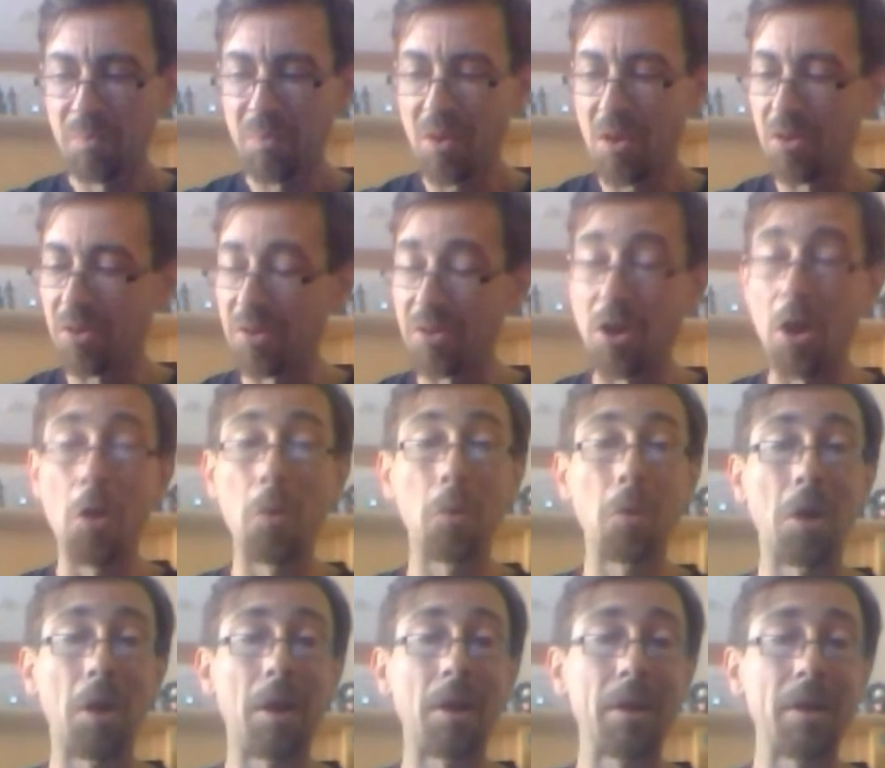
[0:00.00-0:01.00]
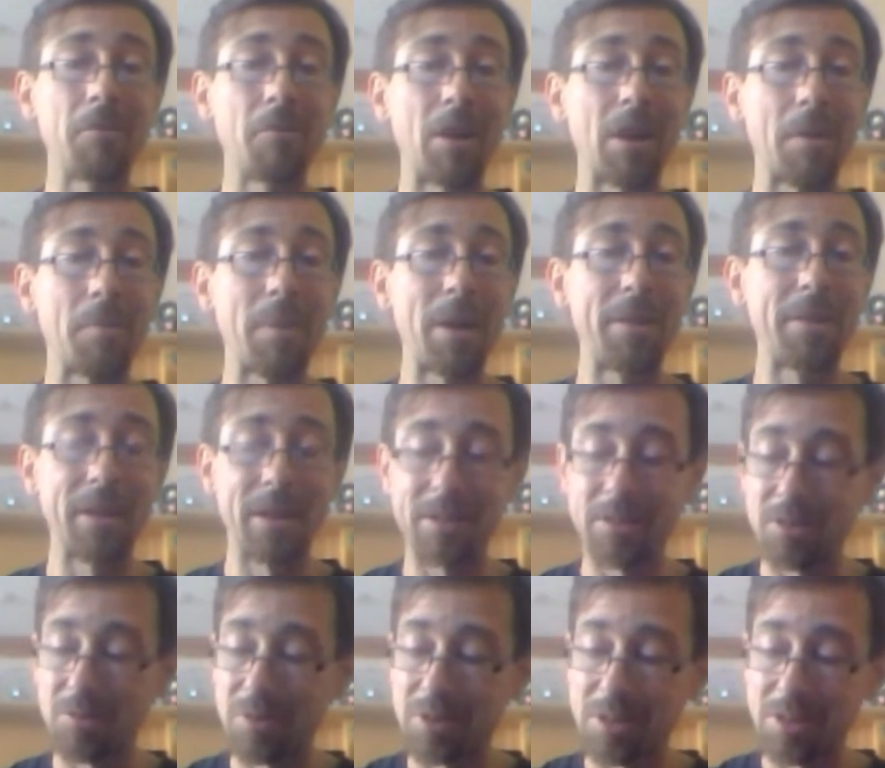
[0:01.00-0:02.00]
I can wholeheartedly recommend that.
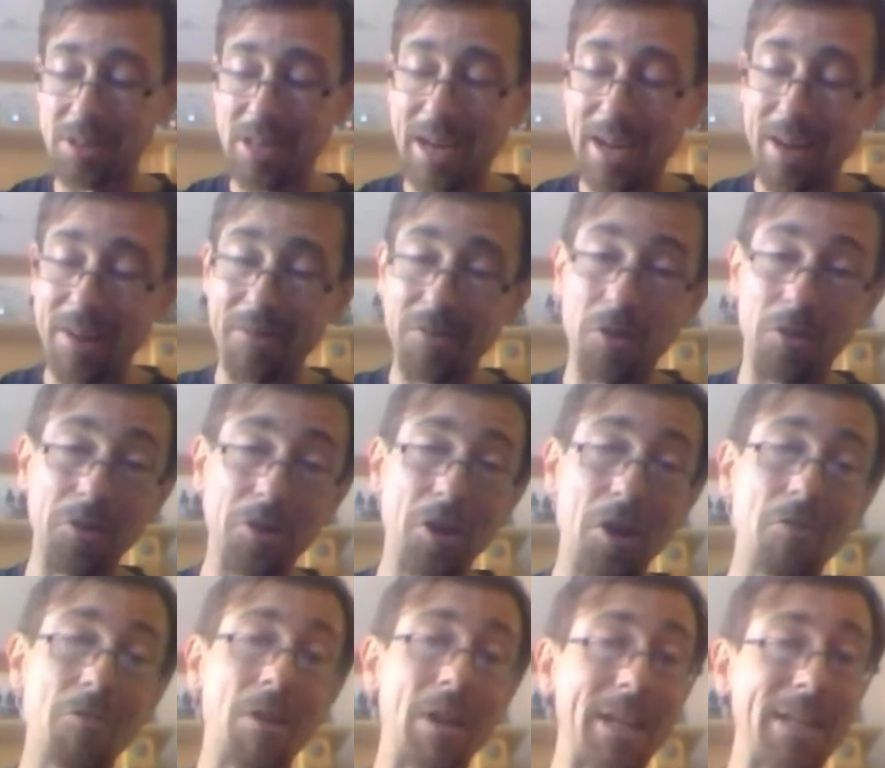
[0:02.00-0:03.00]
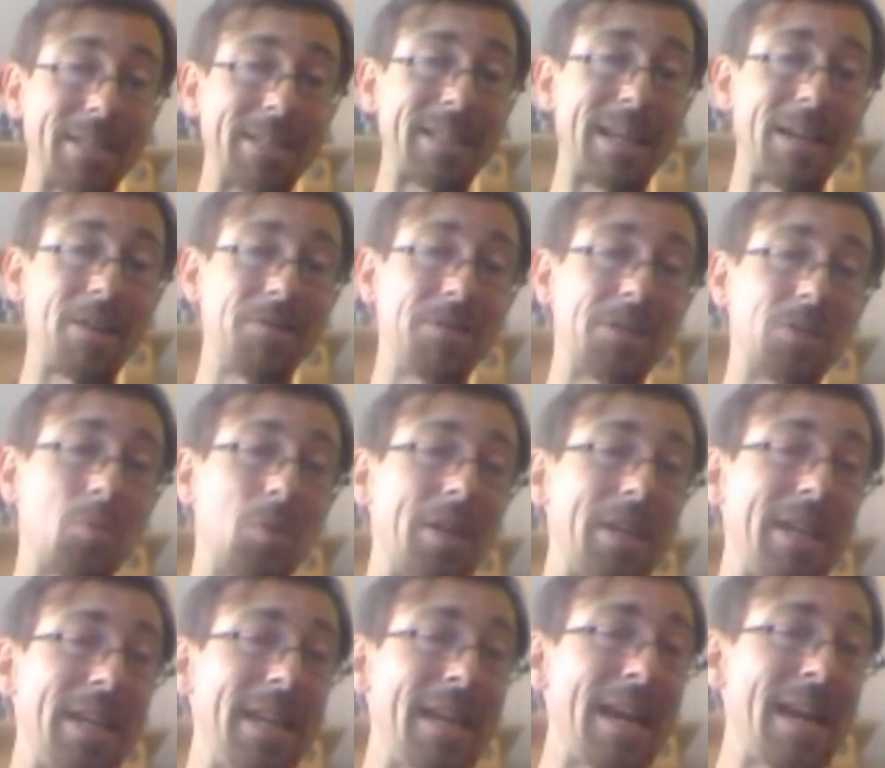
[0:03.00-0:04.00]
So as I say, I've got no release date on this
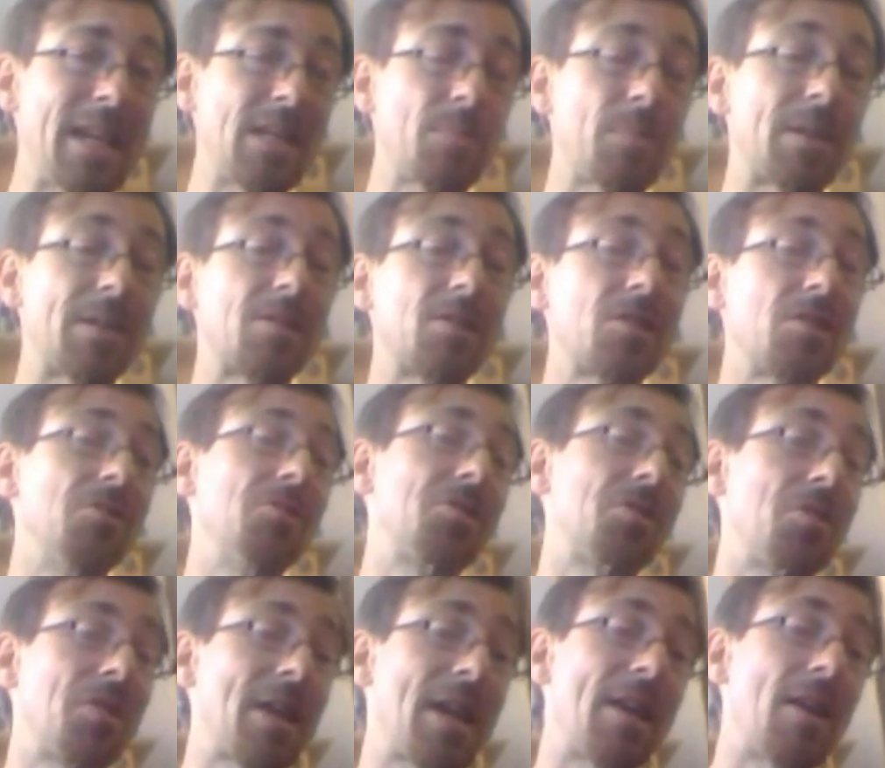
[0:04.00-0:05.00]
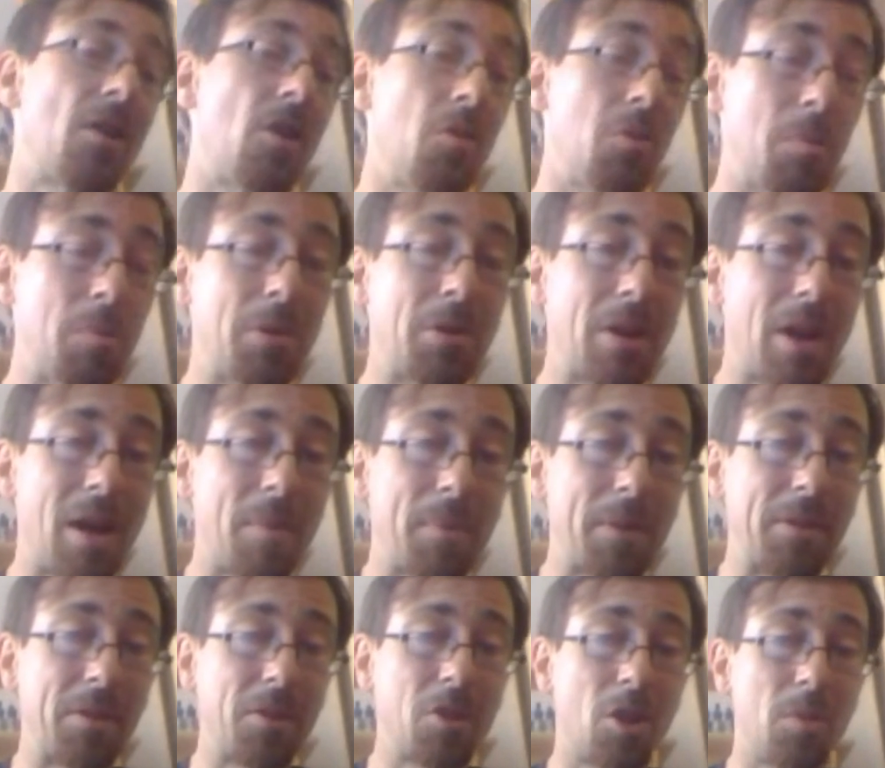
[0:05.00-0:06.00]
one yet, but as soon as I get it, I will put it up
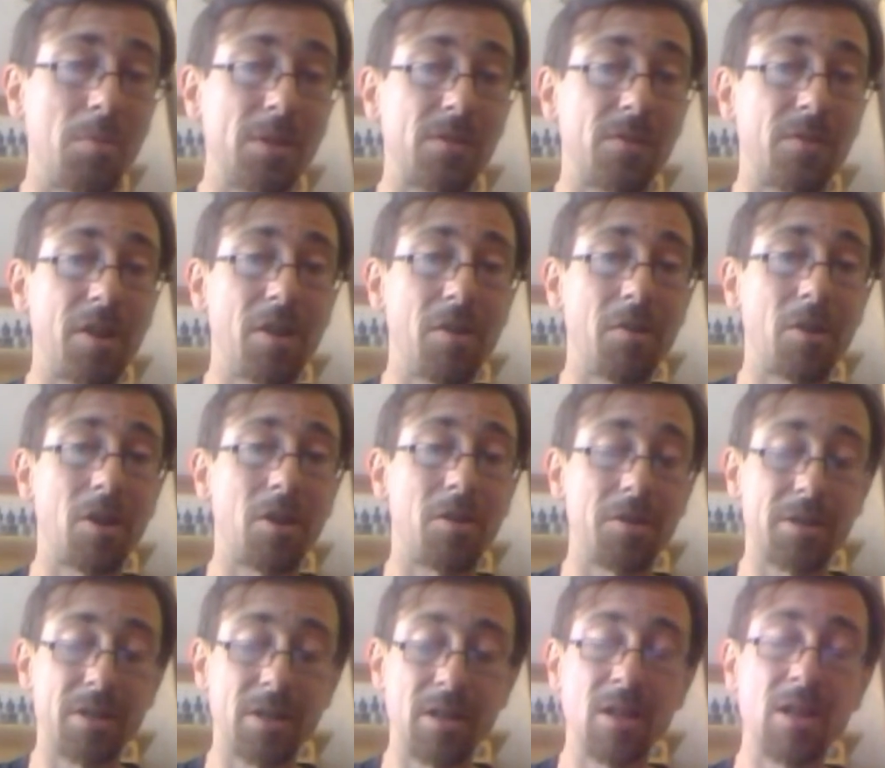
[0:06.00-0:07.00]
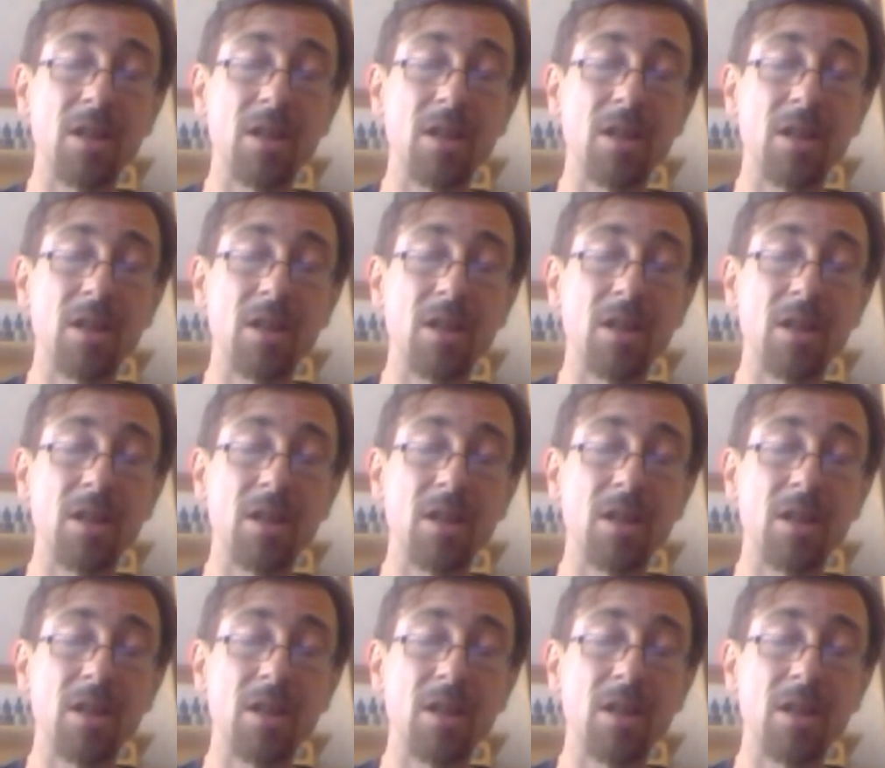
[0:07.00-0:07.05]
in the comments for you guys.